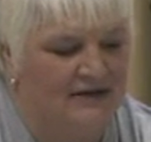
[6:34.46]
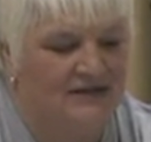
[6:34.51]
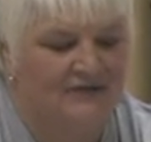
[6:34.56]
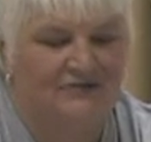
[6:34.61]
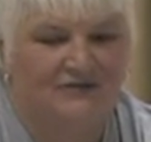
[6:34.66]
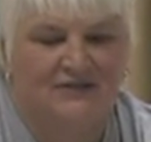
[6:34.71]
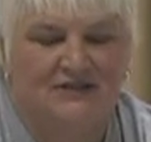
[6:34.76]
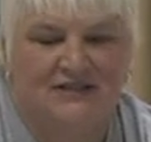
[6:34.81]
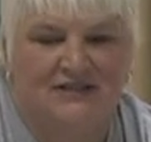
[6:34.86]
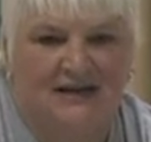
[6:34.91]

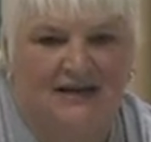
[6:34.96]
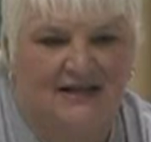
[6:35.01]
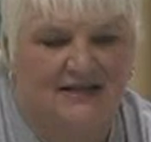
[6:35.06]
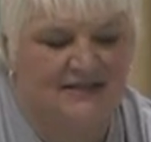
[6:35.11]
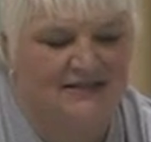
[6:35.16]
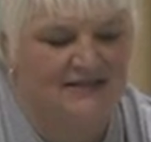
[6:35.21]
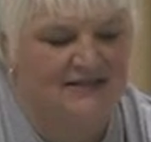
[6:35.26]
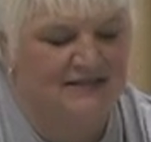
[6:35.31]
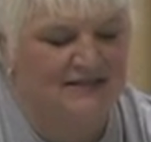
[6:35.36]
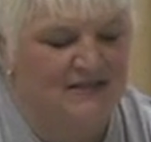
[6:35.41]
different
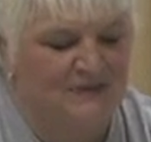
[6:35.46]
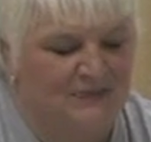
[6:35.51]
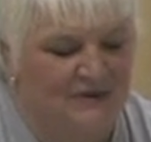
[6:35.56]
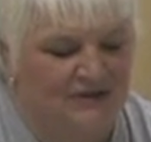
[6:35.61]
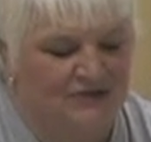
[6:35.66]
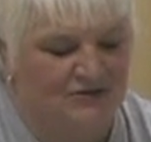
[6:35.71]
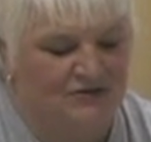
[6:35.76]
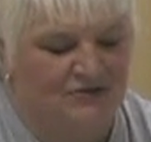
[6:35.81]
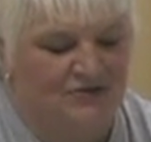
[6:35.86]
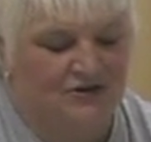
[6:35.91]
sizes and
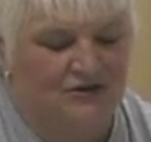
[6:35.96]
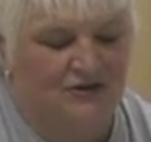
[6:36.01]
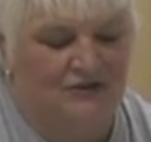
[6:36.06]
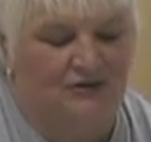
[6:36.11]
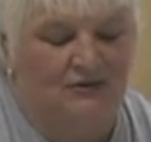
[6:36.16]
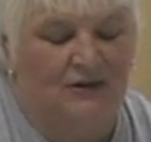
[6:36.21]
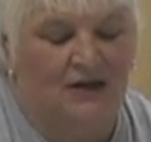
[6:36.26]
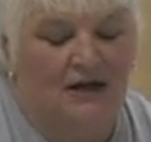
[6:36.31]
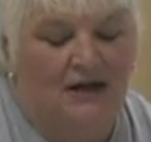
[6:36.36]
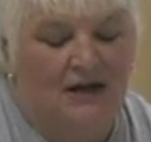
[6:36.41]
special
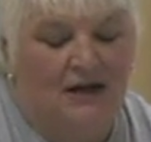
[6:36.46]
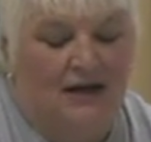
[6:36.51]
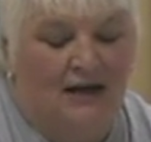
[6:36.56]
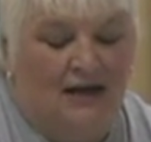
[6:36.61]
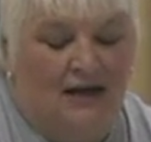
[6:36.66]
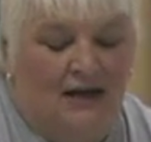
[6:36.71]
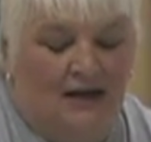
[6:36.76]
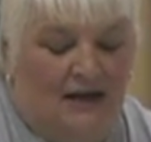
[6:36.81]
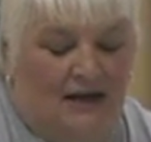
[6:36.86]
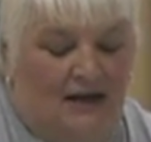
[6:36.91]
too.
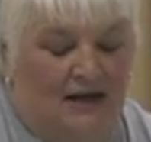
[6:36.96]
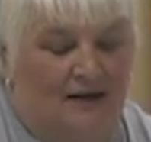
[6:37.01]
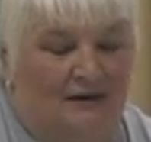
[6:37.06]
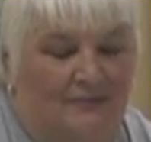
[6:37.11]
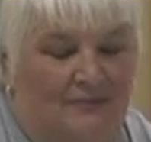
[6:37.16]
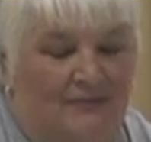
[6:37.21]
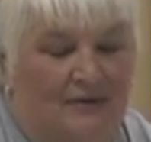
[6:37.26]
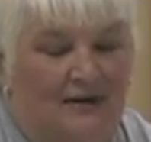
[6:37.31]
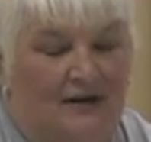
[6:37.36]
Um,